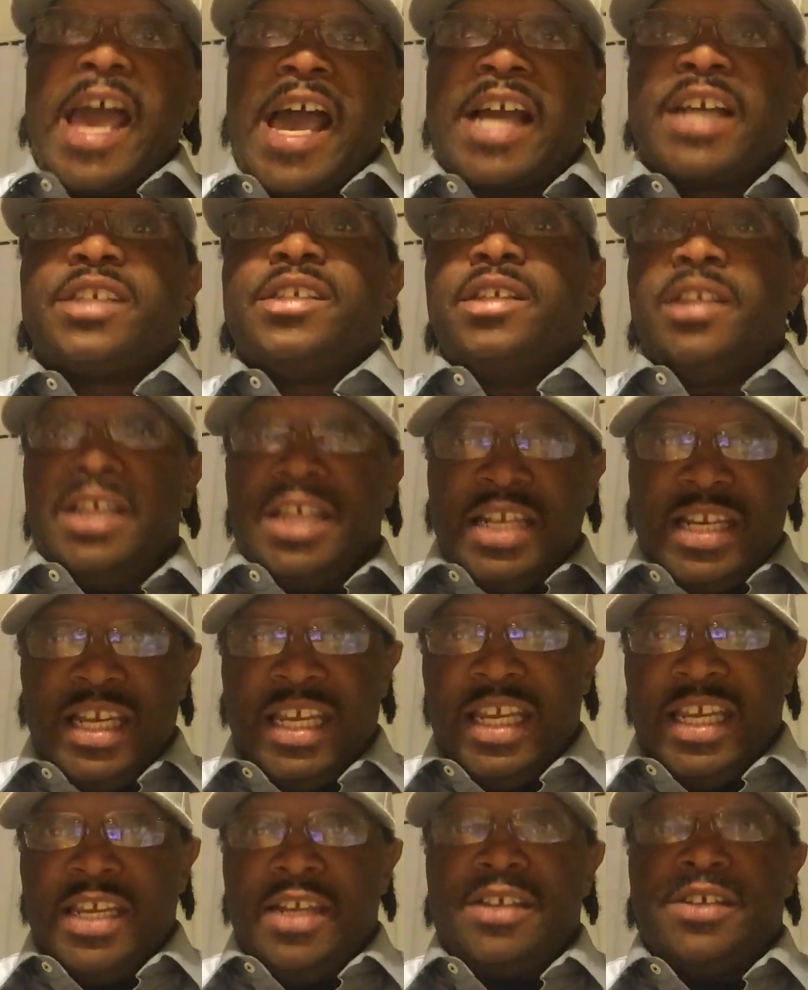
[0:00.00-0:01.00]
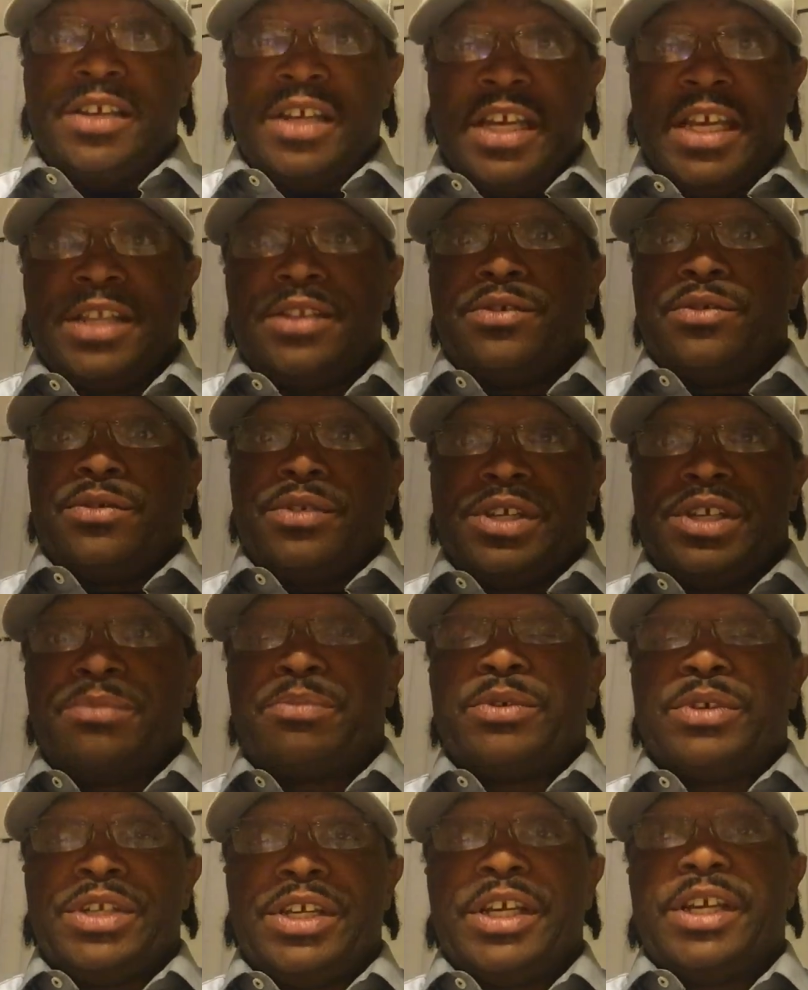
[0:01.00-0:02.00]
actually need to get through this
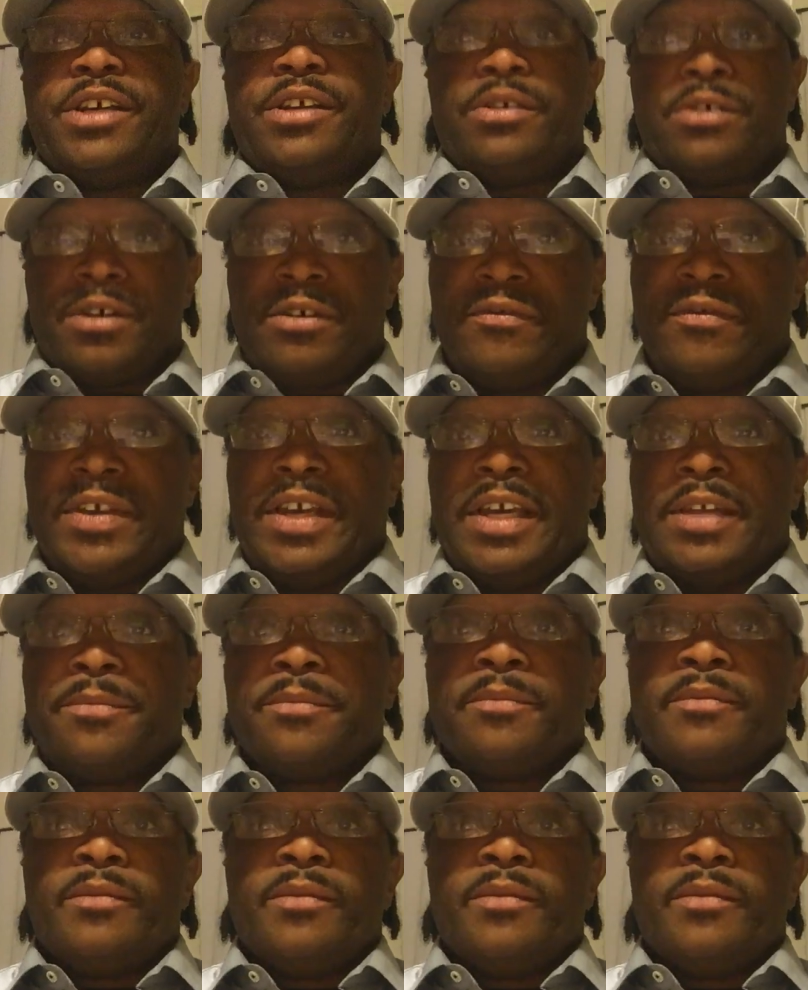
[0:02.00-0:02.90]
particular event.